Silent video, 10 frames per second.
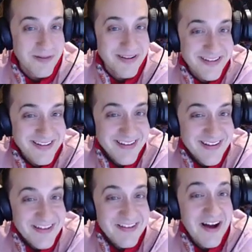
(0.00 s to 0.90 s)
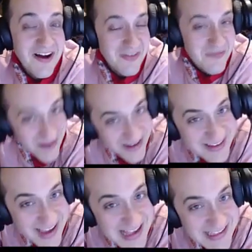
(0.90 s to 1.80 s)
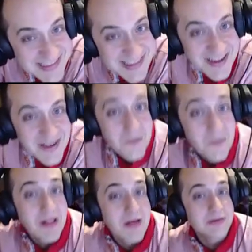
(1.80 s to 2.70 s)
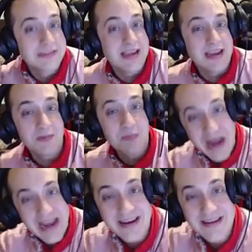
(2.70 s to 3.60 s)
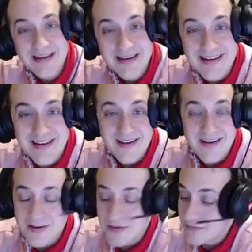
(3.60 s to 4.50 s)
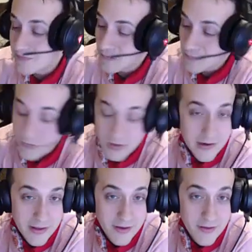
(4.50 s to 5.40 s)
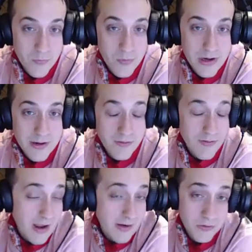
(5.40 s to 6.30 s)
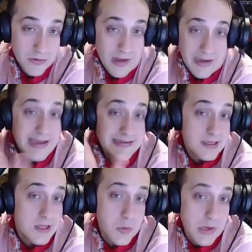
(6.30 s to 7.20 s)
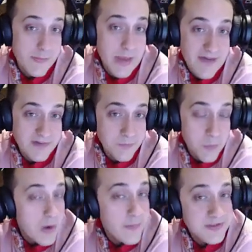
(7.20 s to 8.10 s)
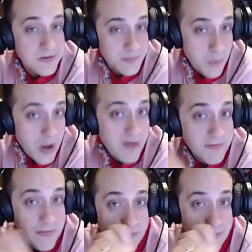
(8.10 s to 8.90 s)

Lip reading: warm on the podcast while I was taking a break. We're gonna. I can't tell you we're gonna be having more episodes more